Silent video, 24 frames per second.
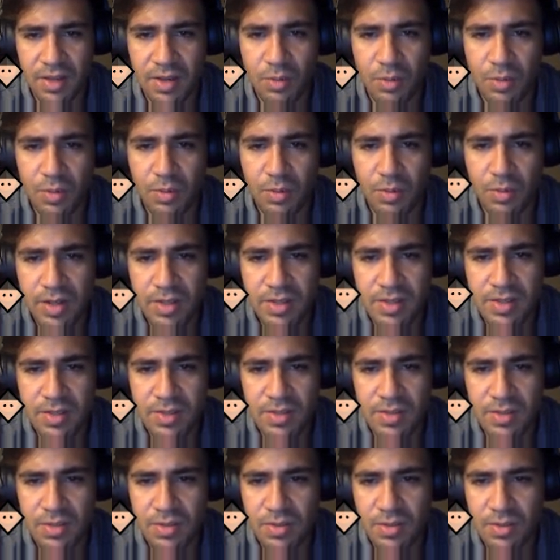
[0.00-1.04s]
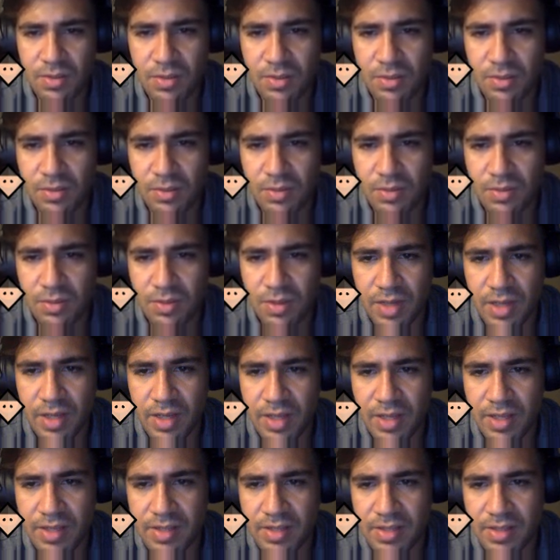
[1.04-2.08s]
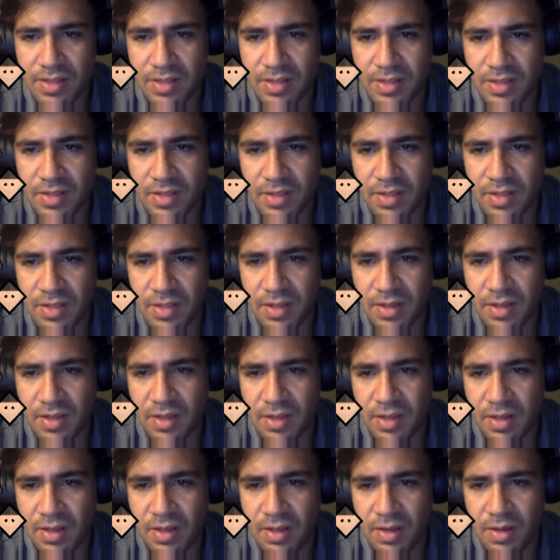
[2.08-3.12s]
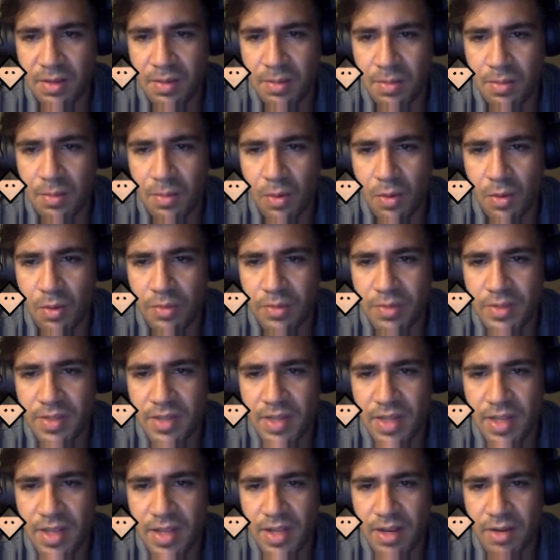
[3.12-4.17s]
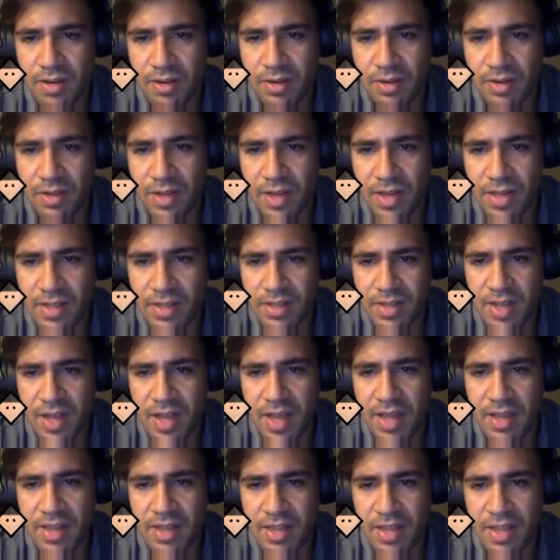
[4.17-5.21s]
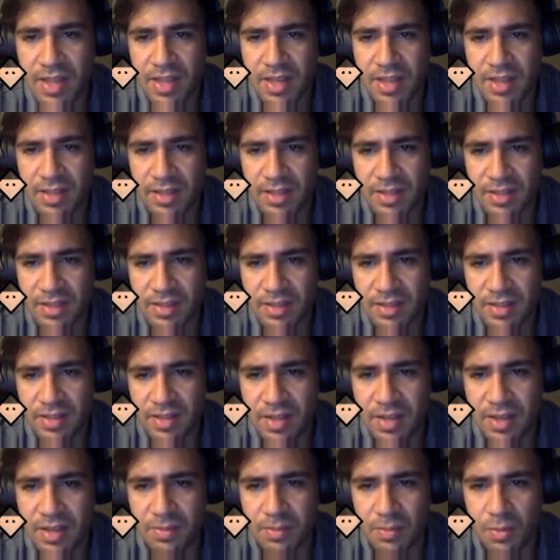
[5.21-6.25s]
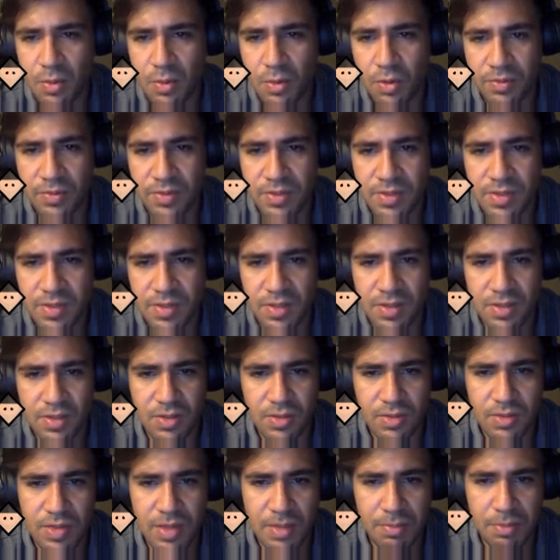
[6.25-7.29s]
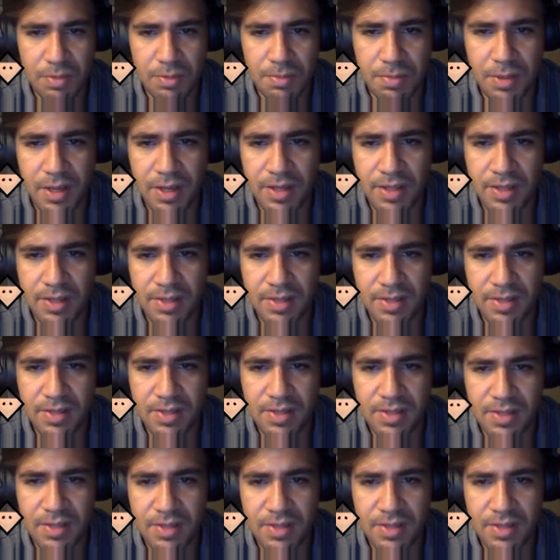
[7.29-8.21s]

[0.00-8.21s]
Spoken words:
we want to, I guess, morph to that error class, and then it morphs to the two separate buttons.